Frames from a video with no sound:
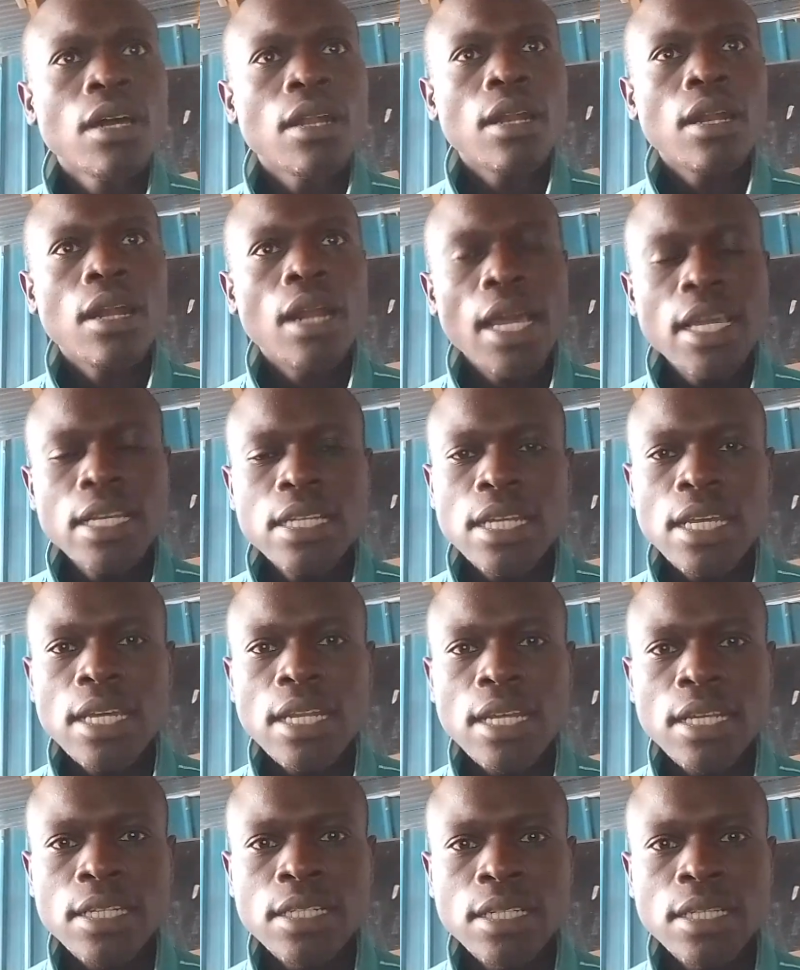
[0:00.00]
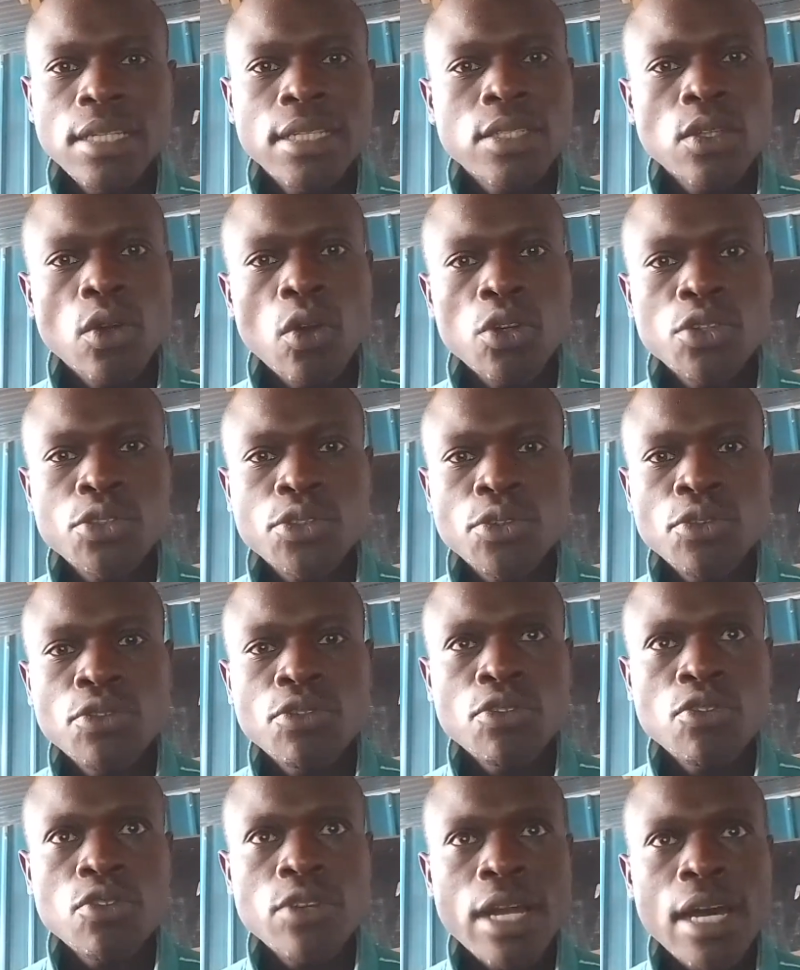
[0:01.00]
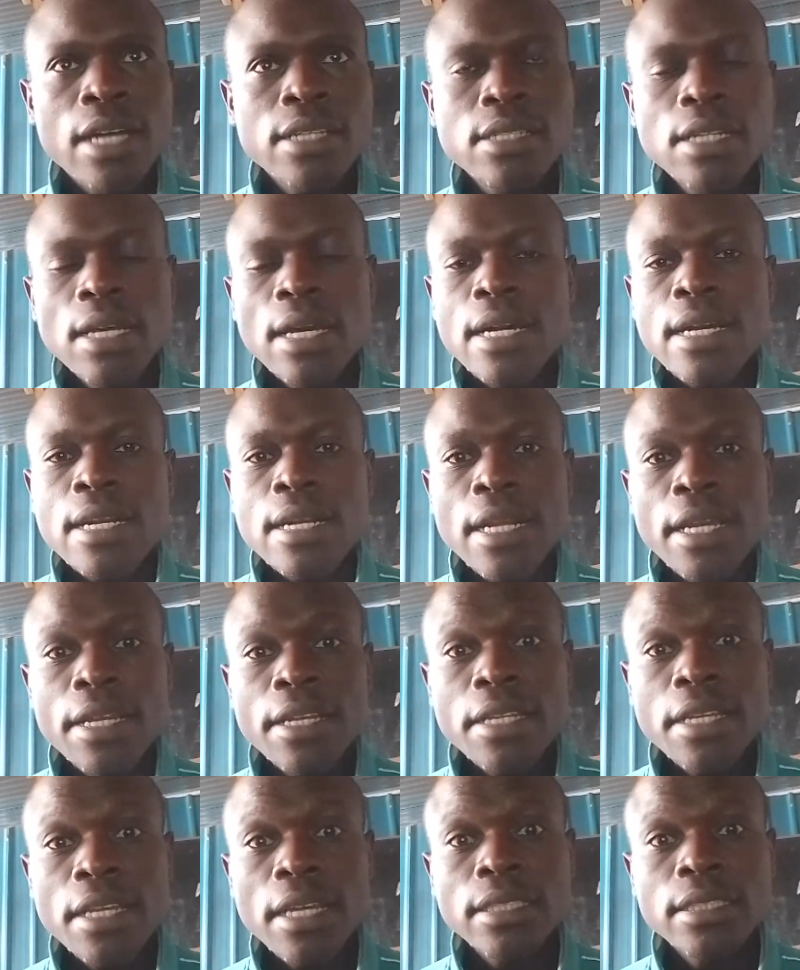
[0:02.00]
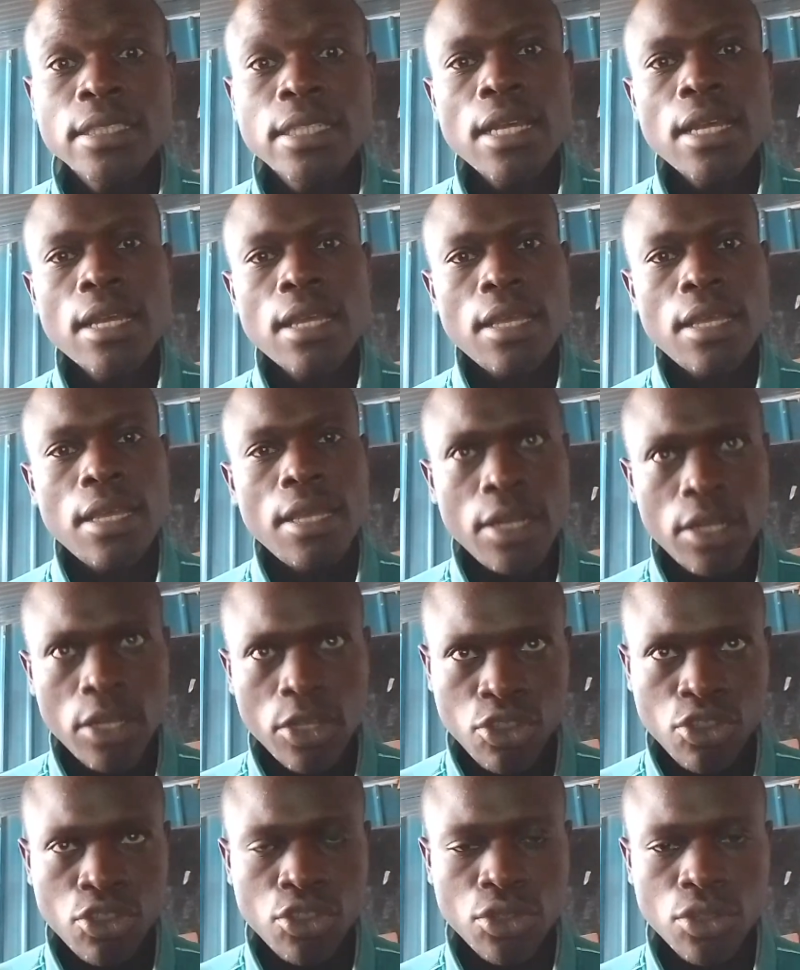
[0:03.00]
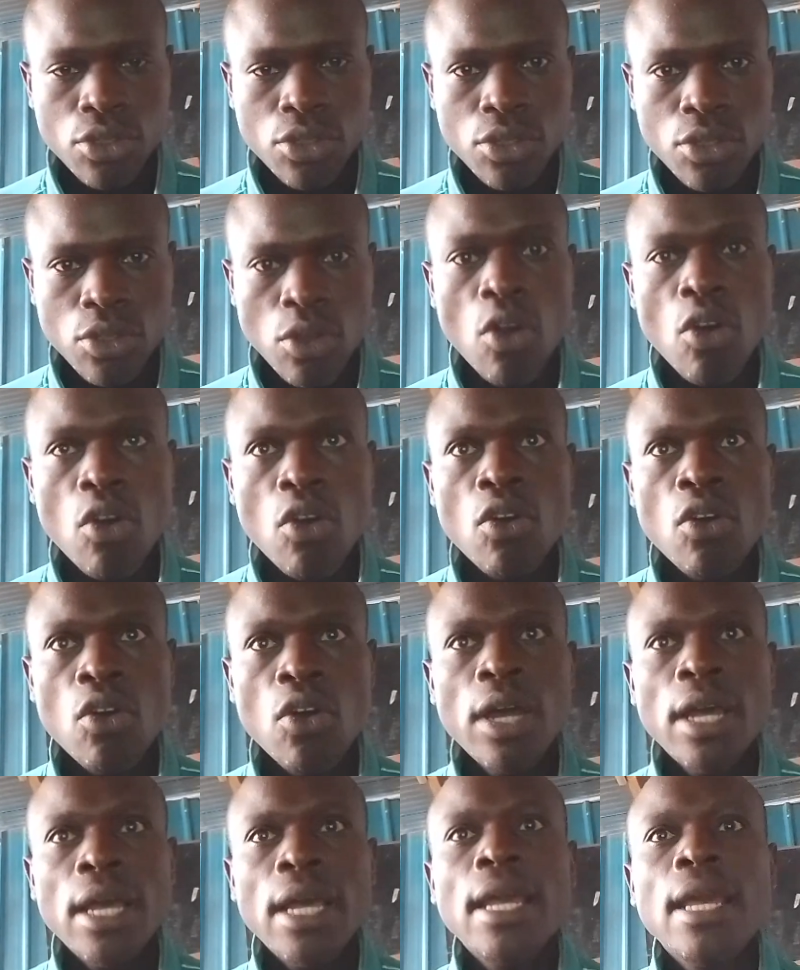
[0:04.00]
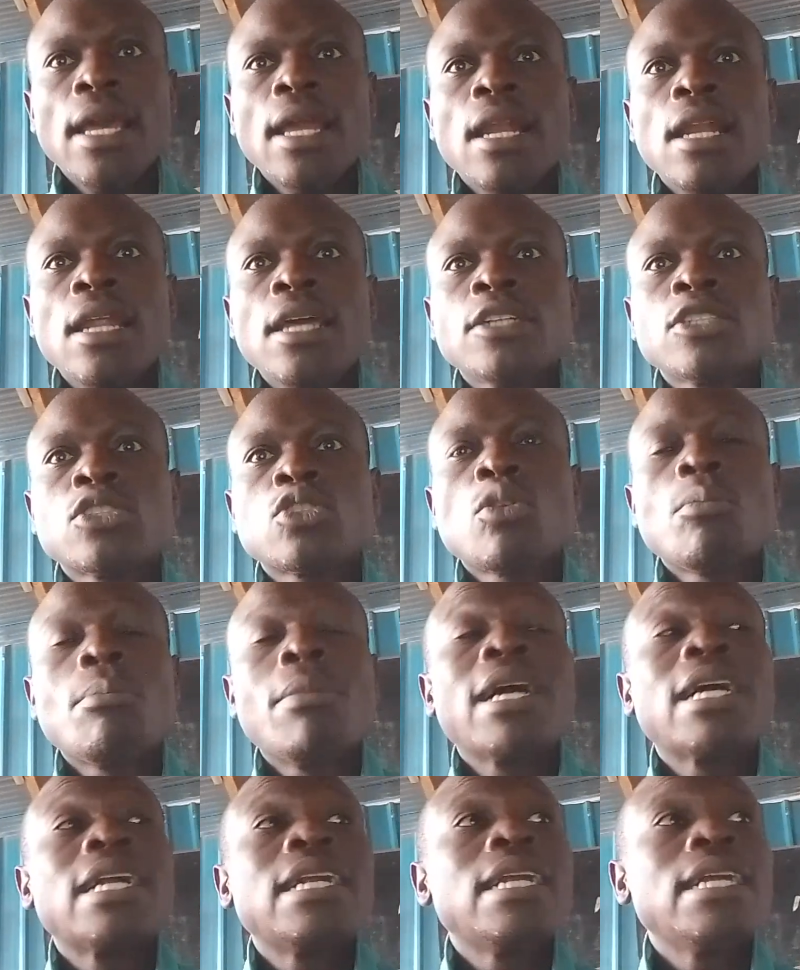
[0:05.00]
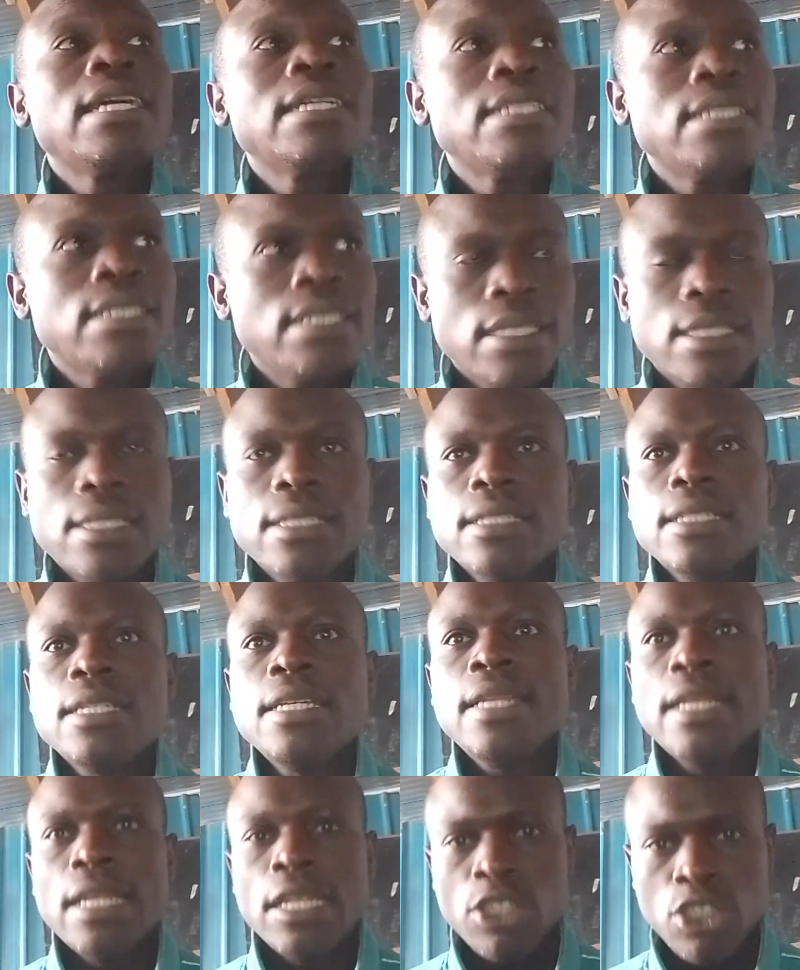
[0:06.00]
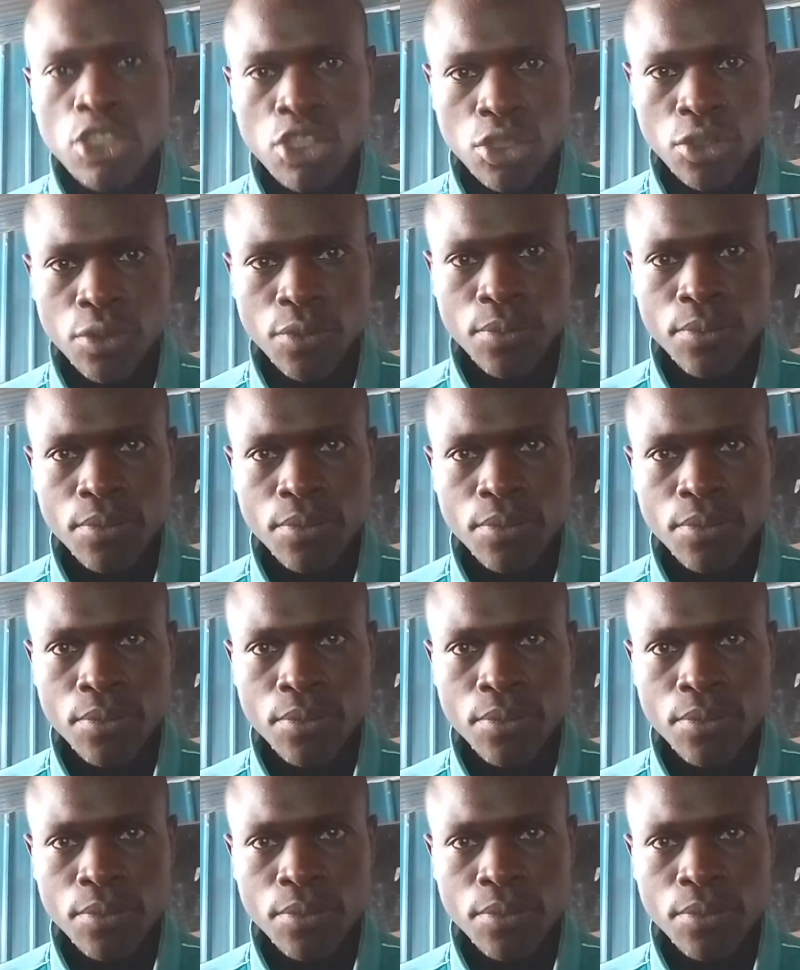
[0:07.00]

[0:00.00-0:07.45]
Light energy is also known as radiant energy or electromagnetic energy.